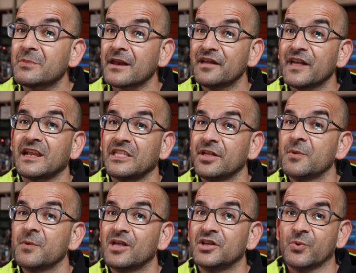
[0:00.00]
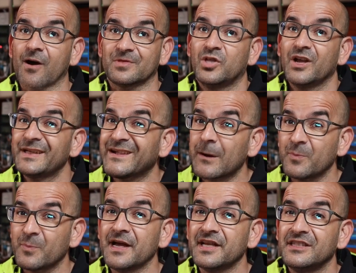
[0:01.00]
The engine cooling pump can draw
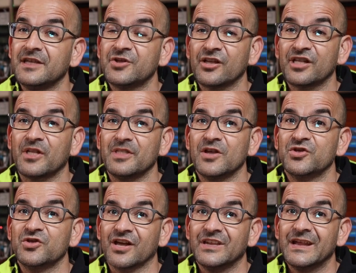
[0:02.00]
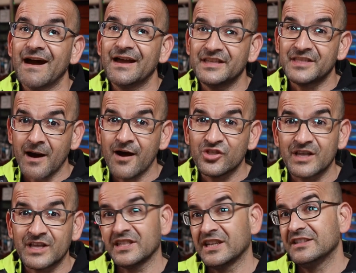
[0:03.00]
quite a few liters per minute, and if you are
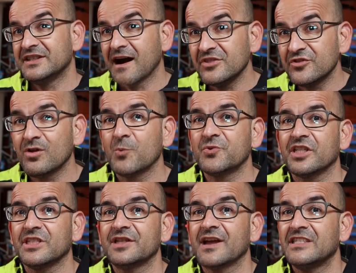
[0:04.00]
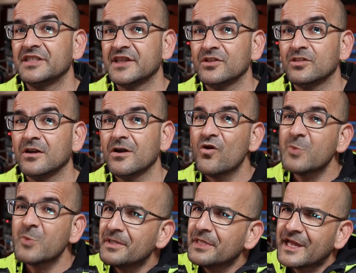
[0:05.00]
lucky and you have an old diesel engine,
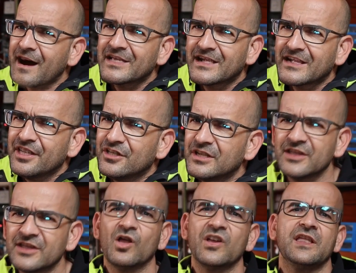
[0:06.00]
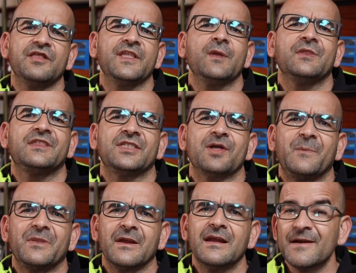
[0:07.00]
once started it is very difficult to
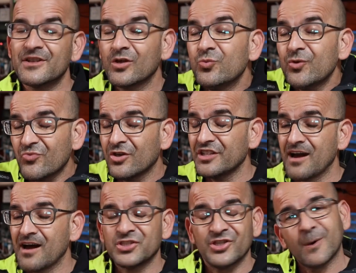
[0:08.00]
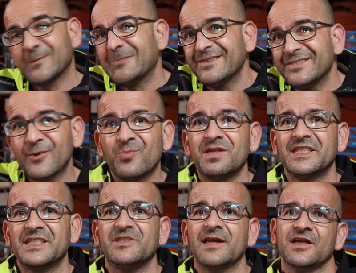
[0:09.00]
stop, even with the engine almost
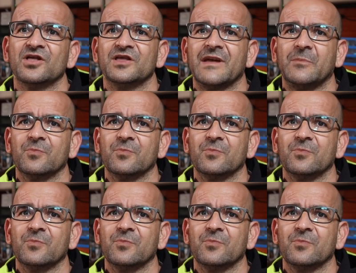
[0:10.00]
completely flooded.